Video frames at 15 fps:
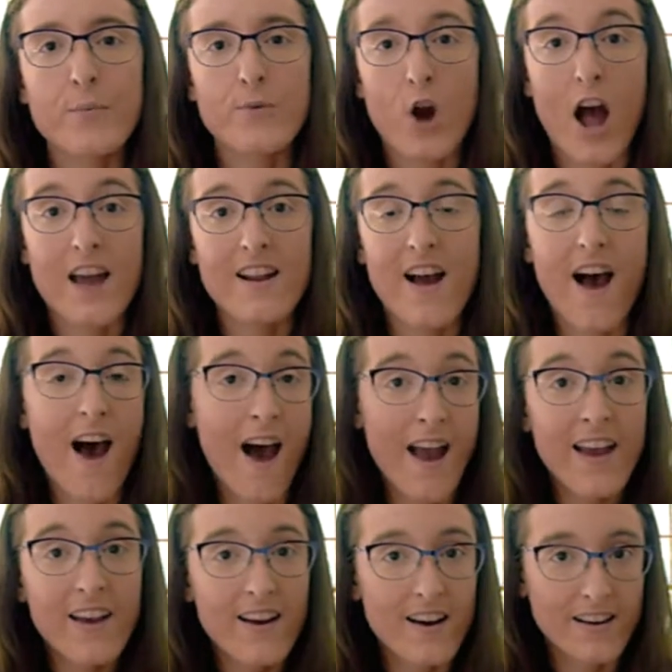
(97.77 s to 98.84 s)
brought
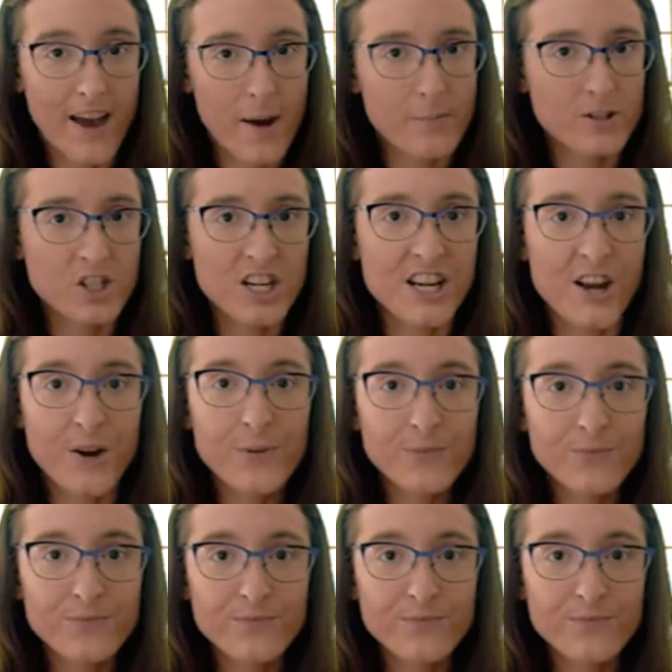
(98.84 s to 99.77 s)
I a cappuccino.